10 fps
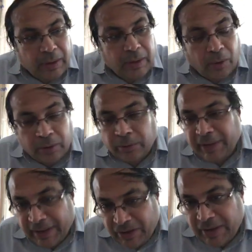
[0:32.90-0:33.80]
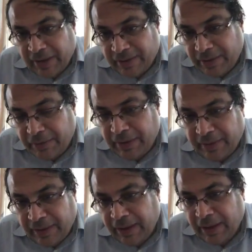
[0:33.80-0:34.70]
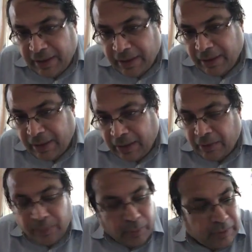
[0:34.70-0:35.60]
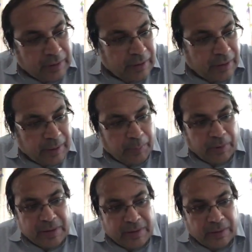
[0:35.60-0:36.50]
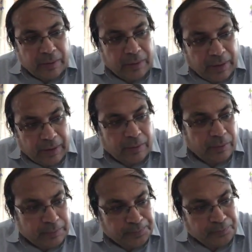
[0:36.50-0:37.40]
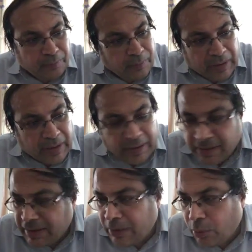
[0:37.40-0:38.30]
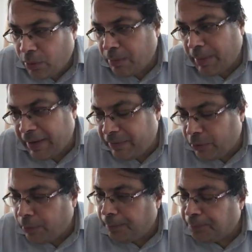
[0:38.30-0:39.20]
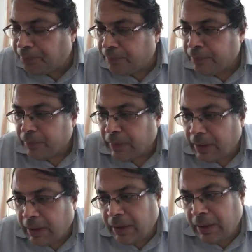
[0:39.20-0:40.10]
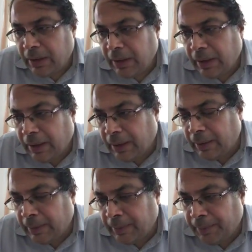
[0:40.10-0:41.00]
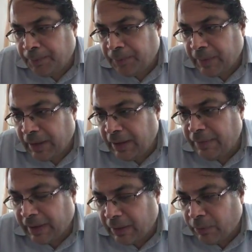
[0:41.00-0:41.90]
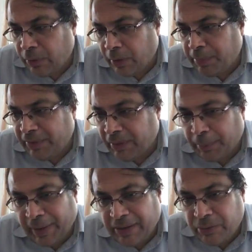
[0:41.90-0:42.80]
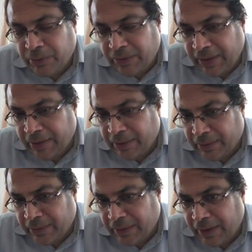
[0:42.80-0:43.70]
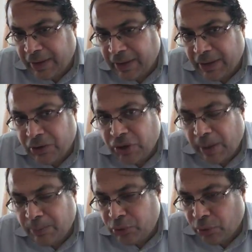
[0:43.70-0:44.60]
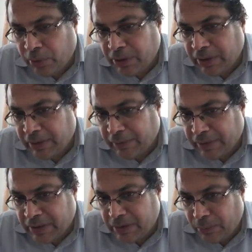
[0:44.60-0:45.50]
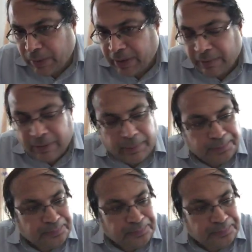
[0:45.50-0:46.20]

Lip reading: although the SGX Nifty is indicating a gain of more than 30 points and all, I know, but I still hold my view. In fact, I would not be surprised to see a sudden and a sharp jolt in the first 1 hour.